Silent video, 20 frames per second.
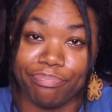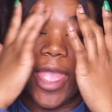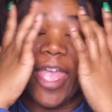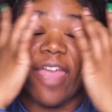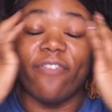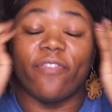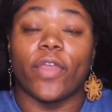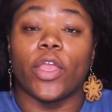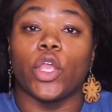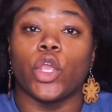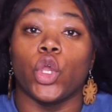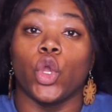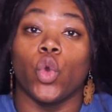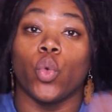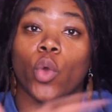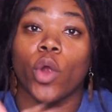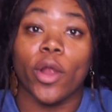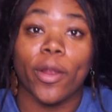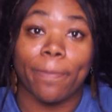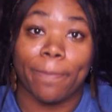If you
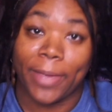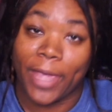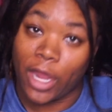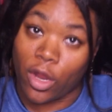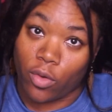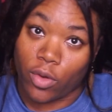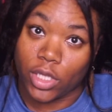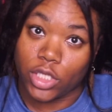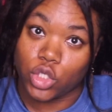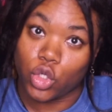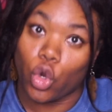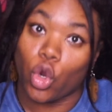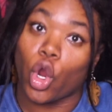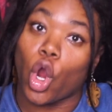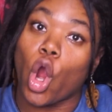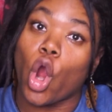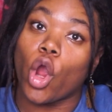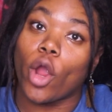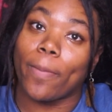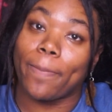were a parent or
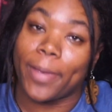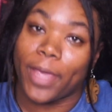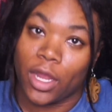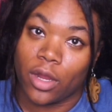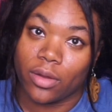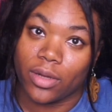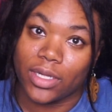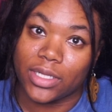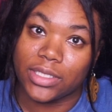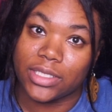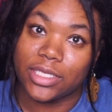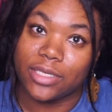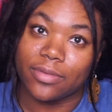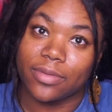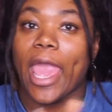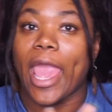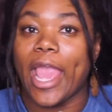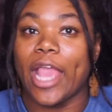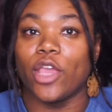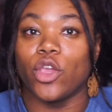are a parent
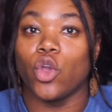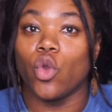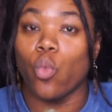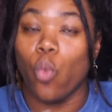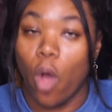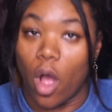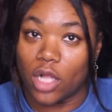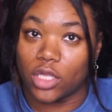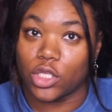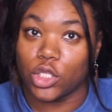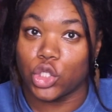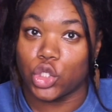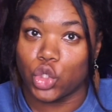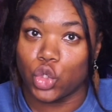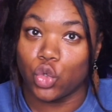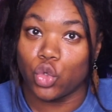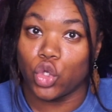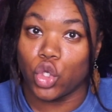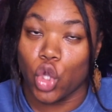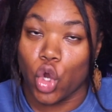and you walked
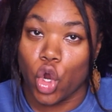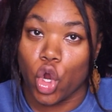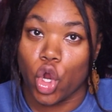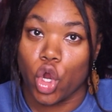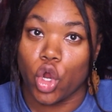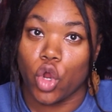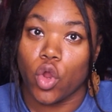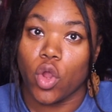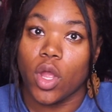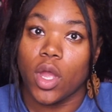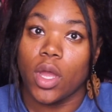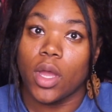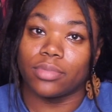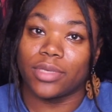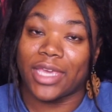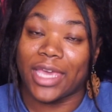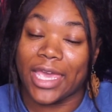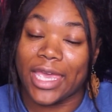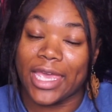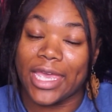into your
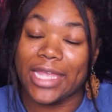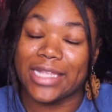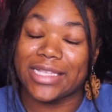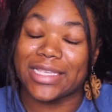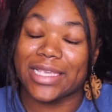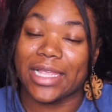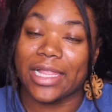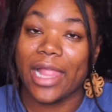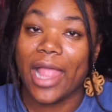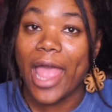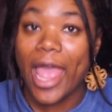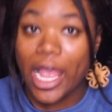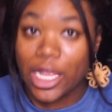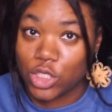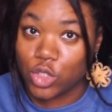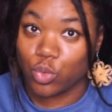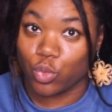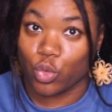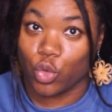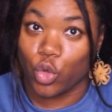kid's
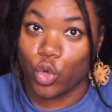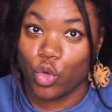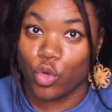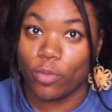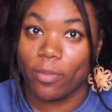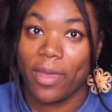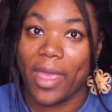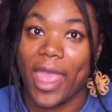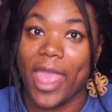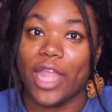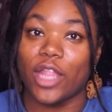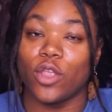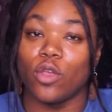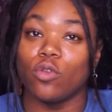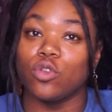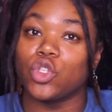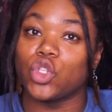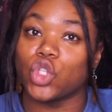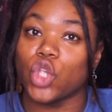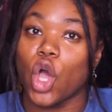classroom and you
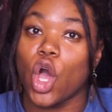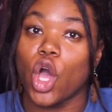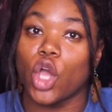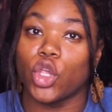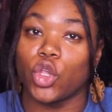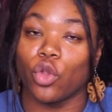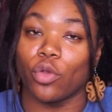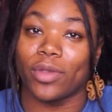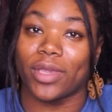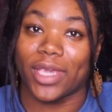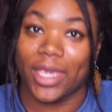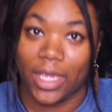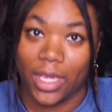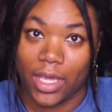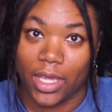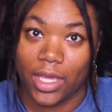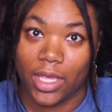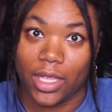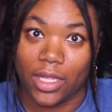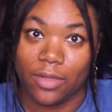saw your
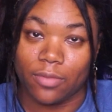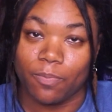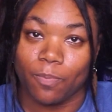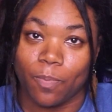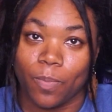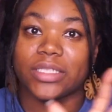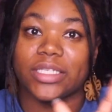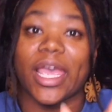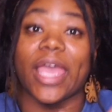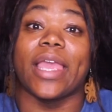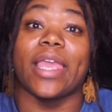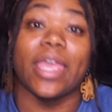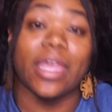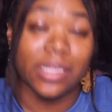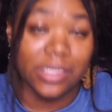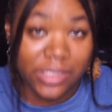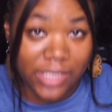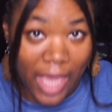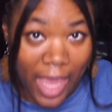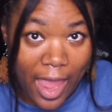kid
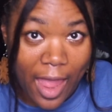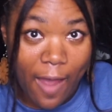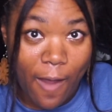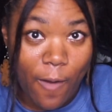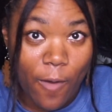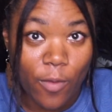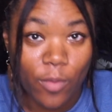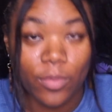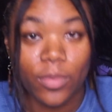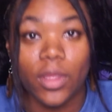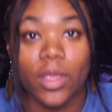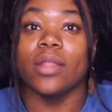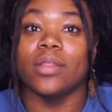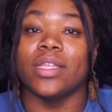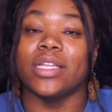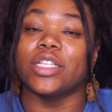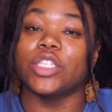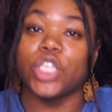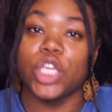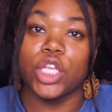taking down the
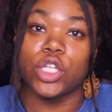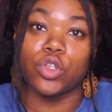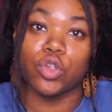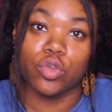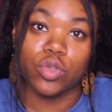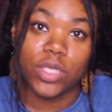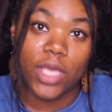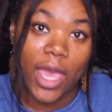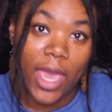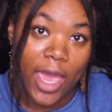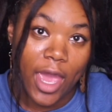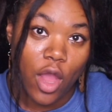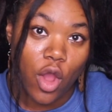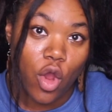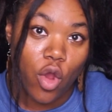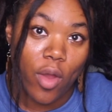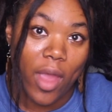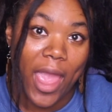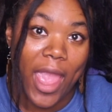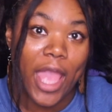teacher's
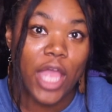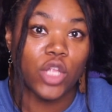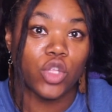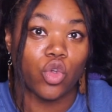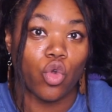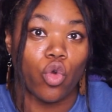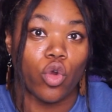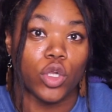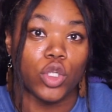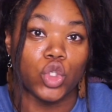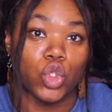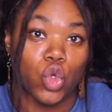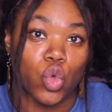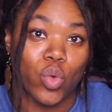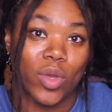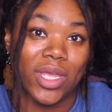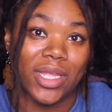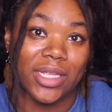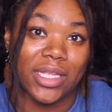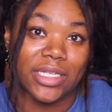hair and or
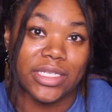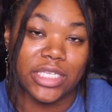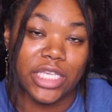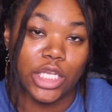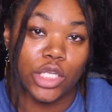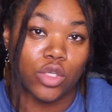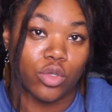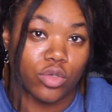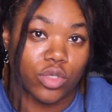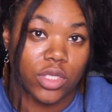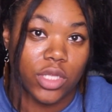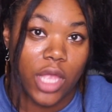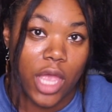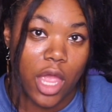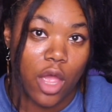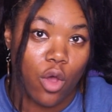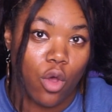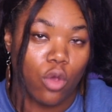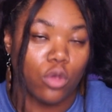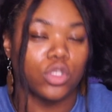doing the teacher's
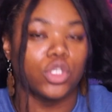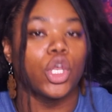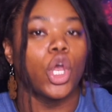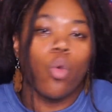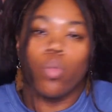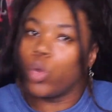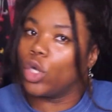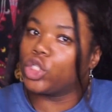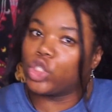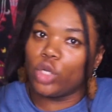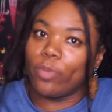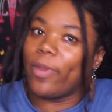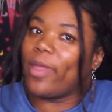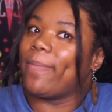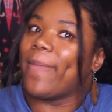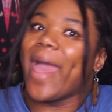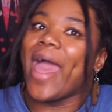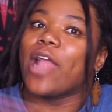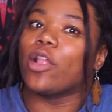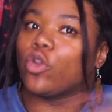nails, would you be
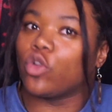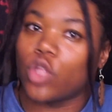mad or